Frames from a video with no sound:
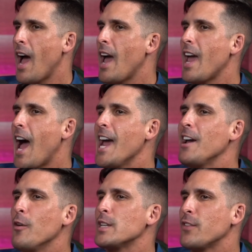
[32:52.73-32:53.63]
I
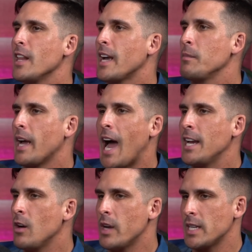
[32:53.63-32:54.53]
always feel like I
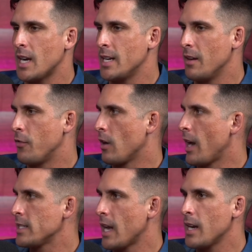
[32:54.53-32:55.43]
know what I signed up for.
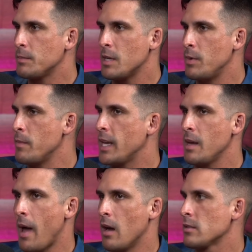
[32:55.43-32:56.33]
I signed up to be
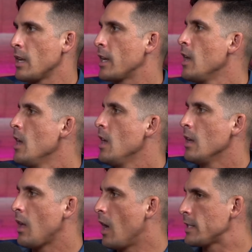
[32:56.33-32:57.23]
Mickey Mouse. Like,
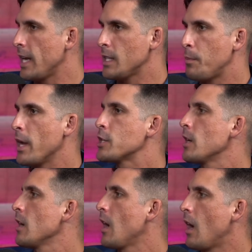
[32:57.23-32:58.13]
I'll take the
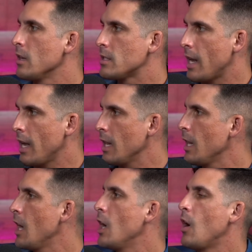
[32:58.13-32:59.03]
picture, I'll say
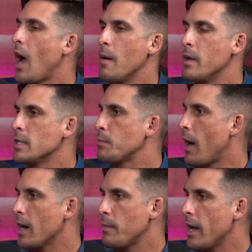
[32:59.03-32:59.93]
hello. Yeah. I'm
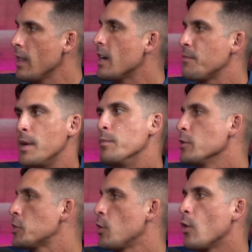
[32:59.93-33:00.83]
inspired by a lot of
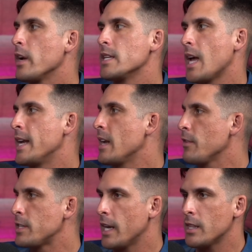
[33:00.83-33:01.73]
people's stories. I
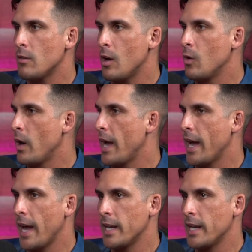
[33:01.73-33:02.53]
never take it the wrong way.